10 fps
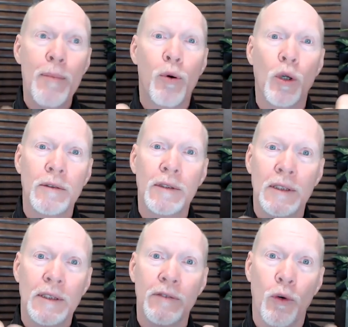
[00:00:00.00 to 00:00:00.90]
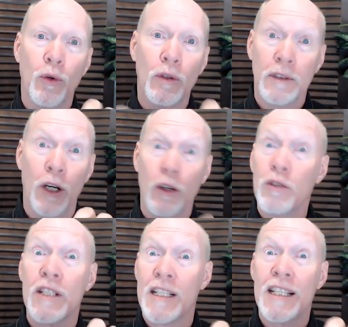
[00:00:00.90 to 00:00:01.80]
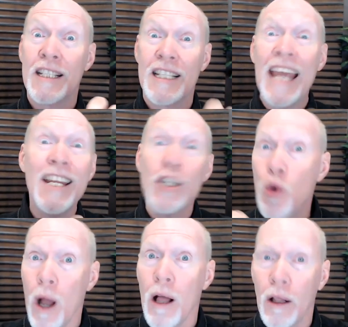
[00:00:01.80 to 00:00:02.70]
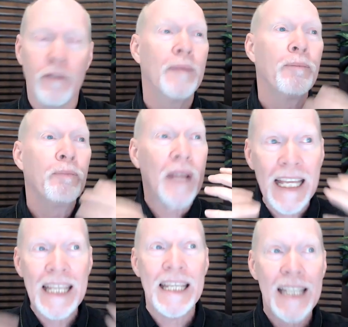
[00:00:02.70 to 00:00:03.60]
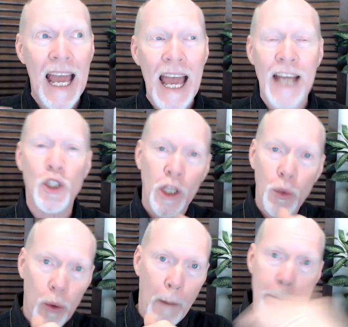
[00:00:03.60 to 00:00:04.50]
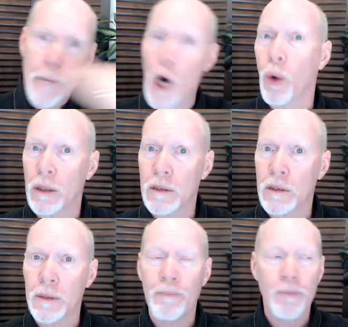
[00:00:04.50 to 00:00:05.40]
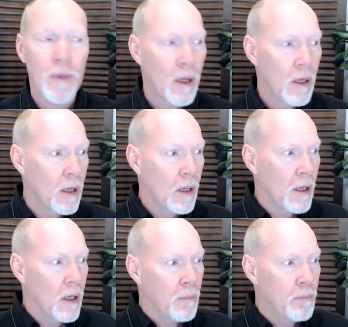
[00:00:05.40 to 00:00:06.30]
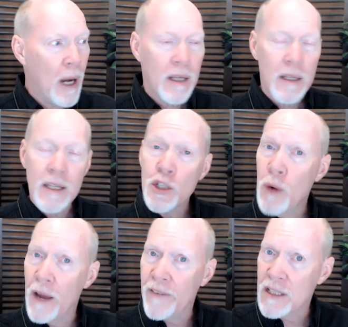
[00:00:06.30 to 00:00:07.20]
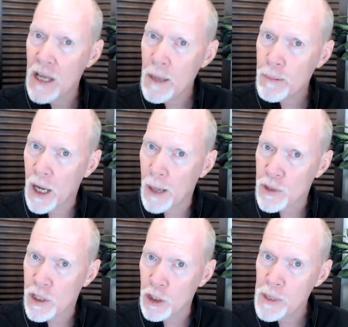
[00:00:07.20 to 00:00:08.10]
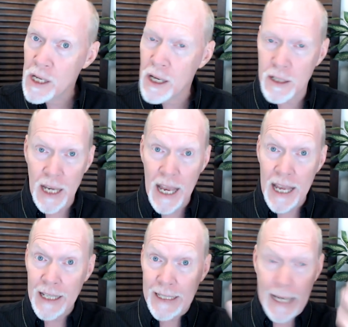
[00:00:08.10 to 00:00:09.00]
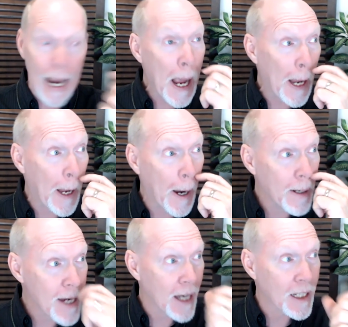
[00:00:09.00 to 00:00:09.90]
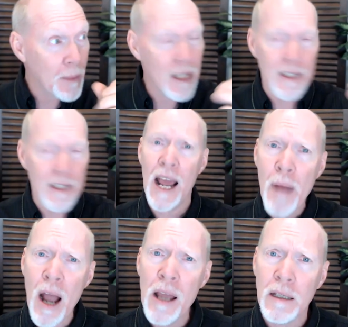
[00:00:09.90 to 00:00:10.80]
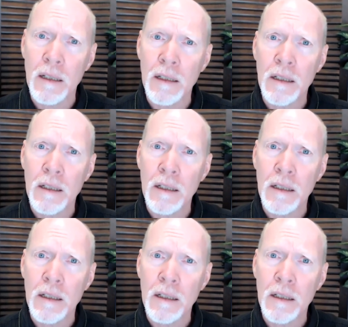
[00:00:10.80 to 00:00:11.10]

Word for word: keyboard and for, you know, 8 and 12. It actually reports. But this Revit tip comes to you because a guy contacted me and said, Hey, Mike,